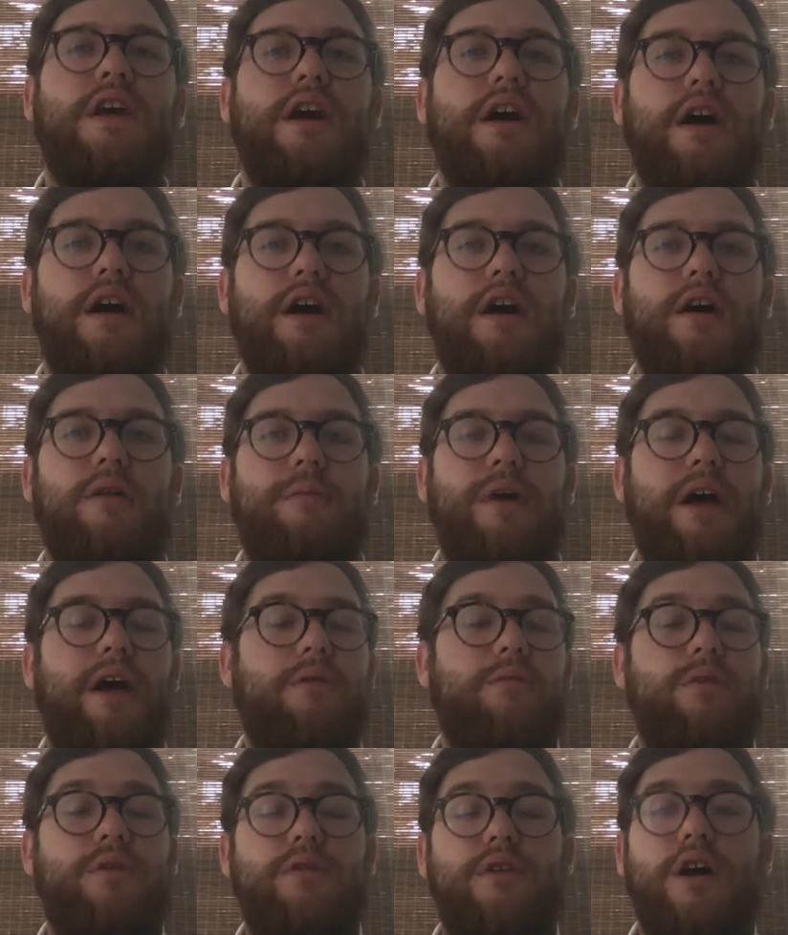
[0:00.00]
I
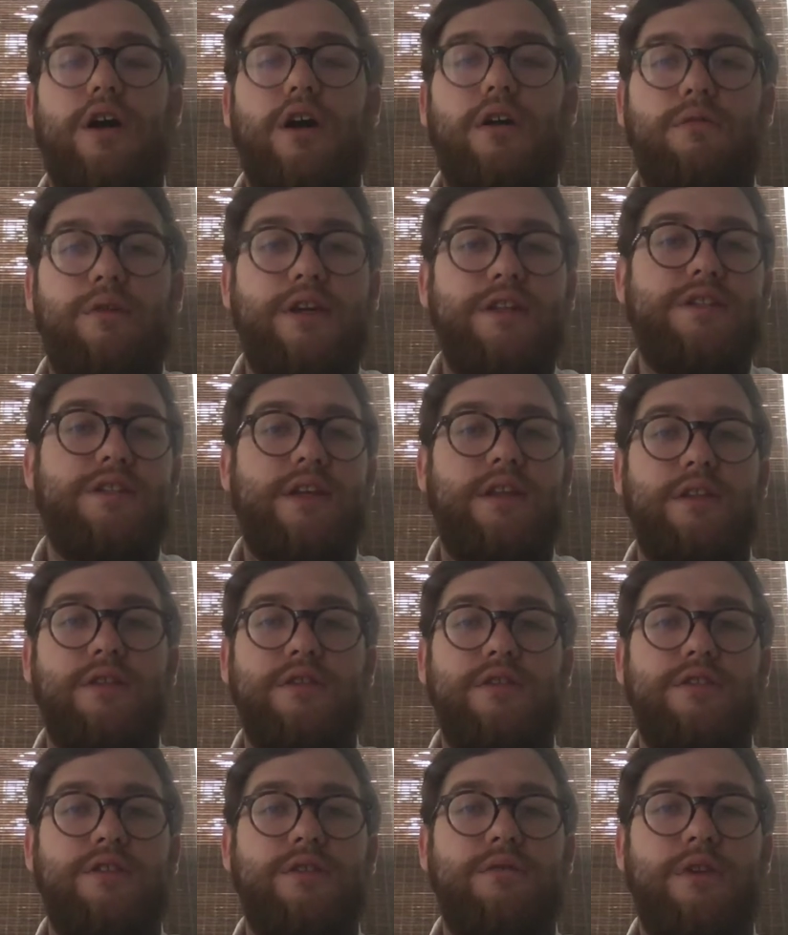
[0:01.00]
won't always say that
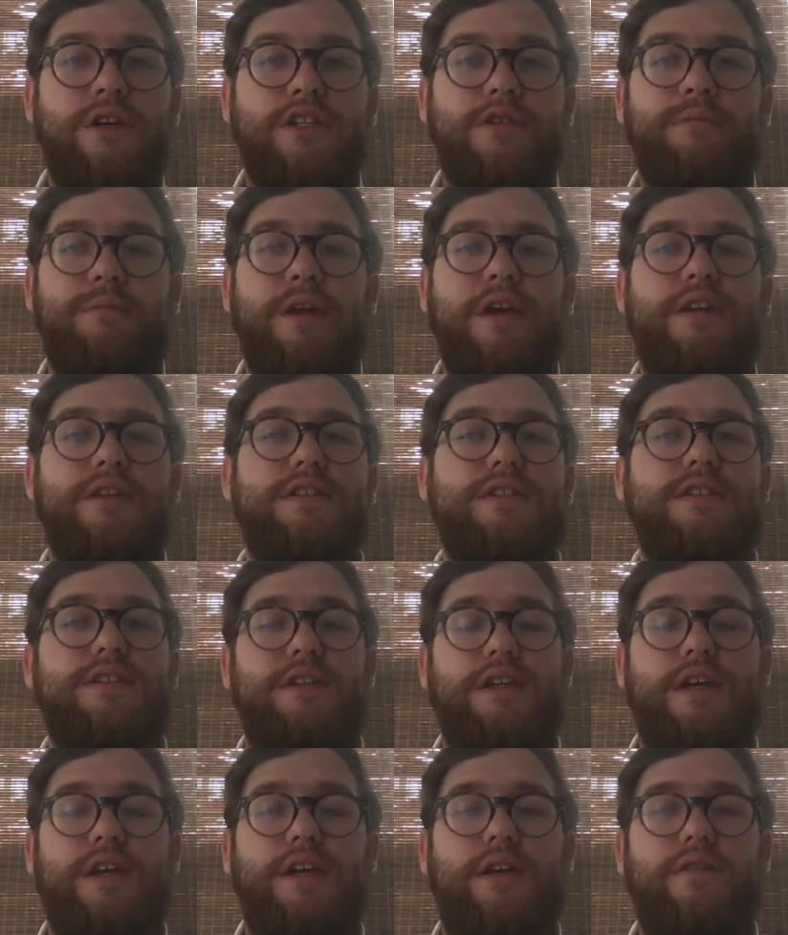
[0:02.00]
it's
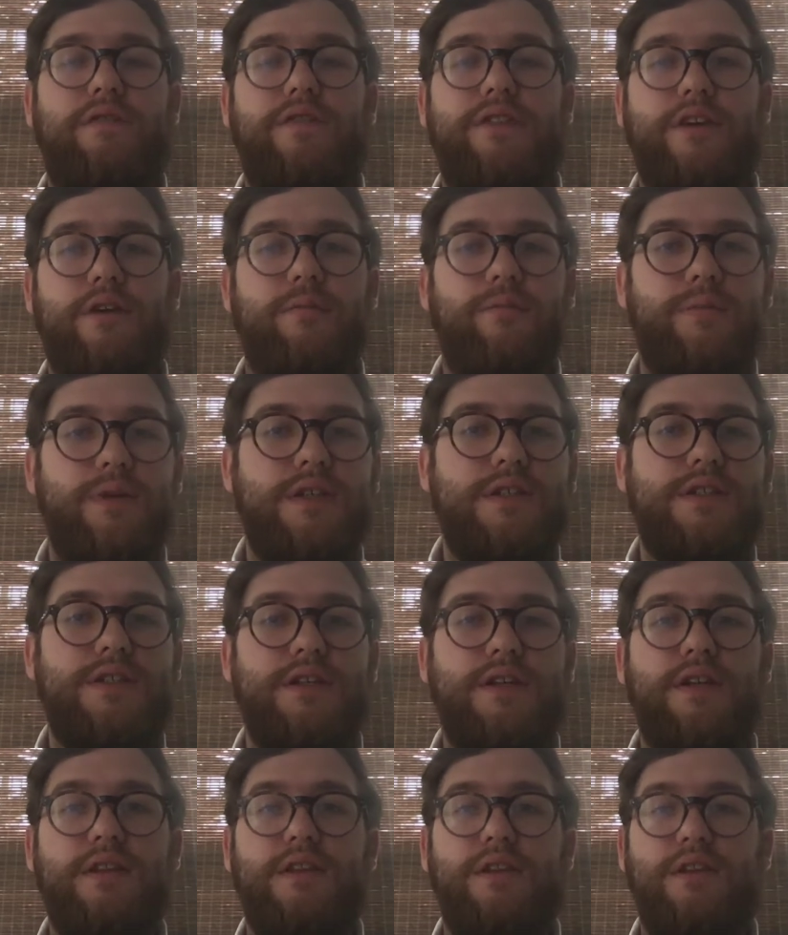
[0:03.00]
US-based. If they're
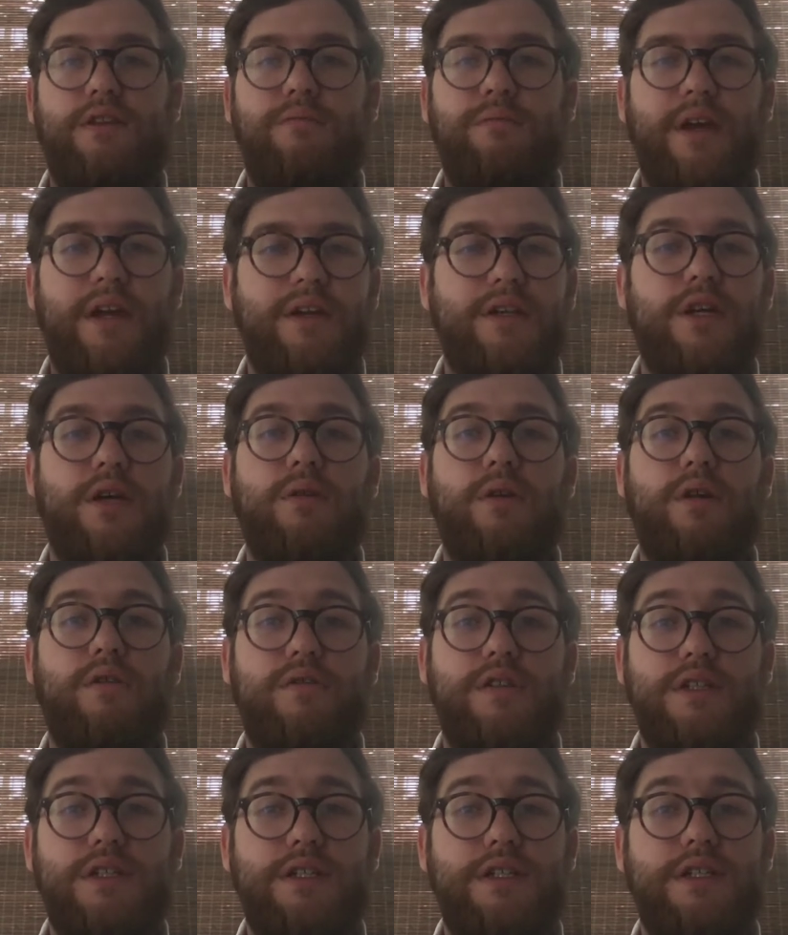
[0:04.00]
busy, then you may go
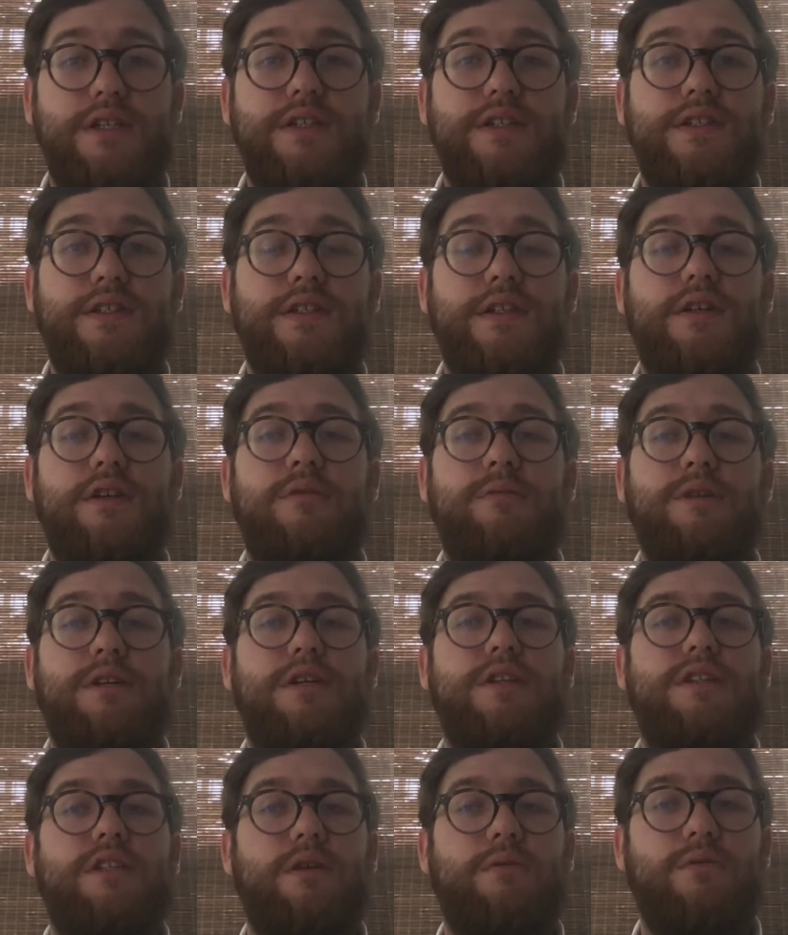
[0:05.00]
overseas still
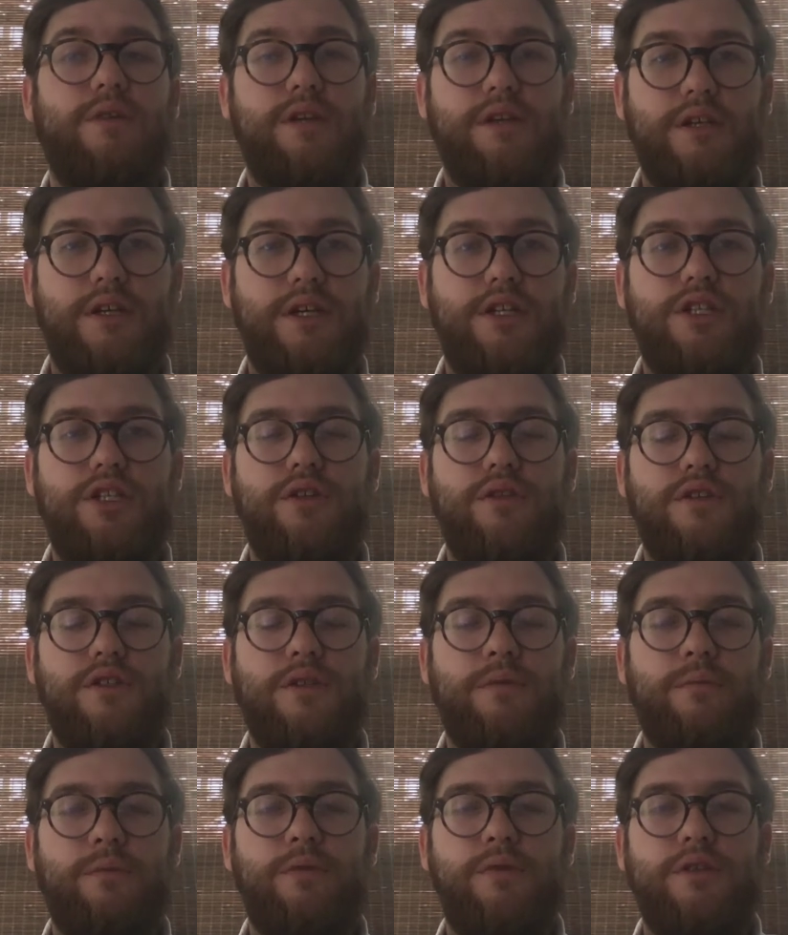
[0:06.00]
because they want to get you the
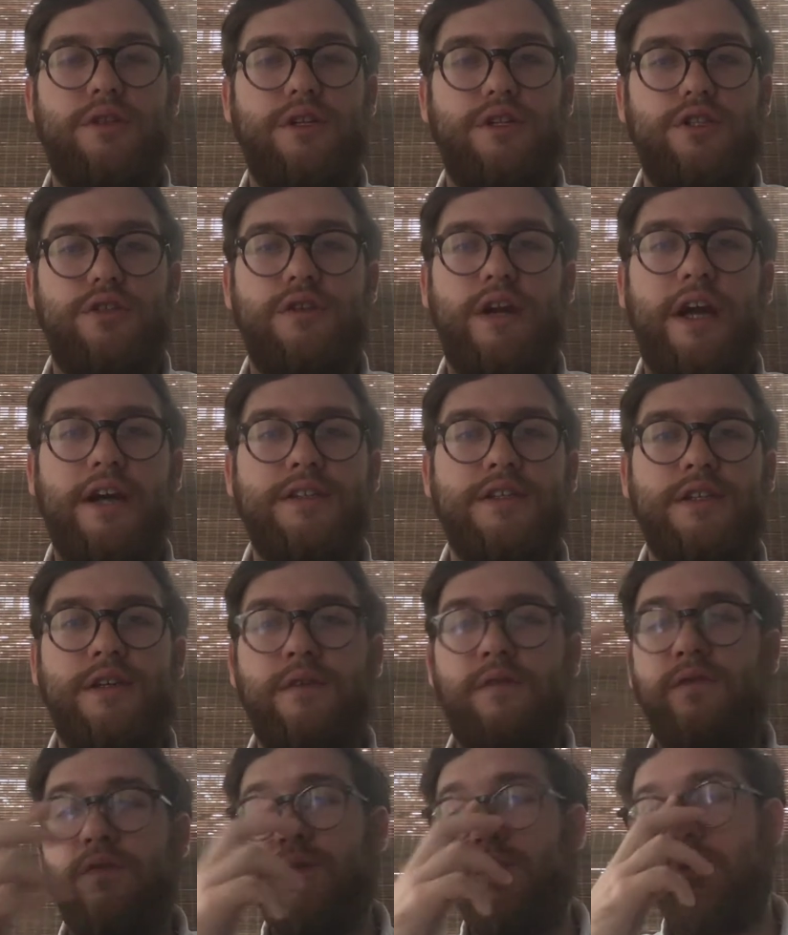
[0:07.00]
support that you're
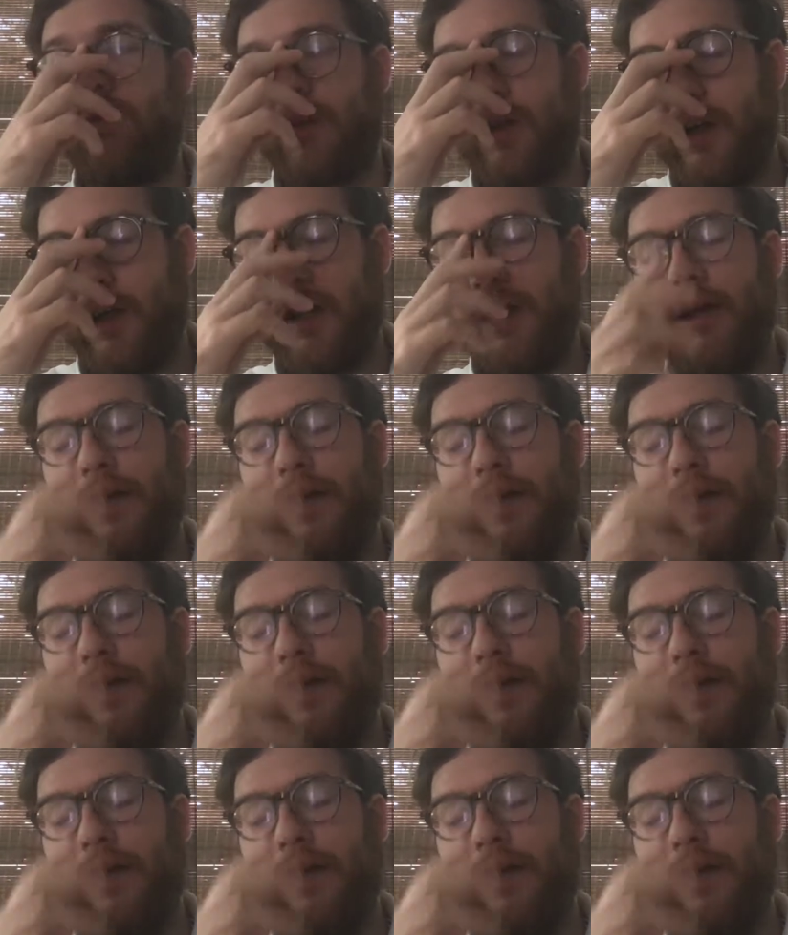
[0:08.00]
asking for.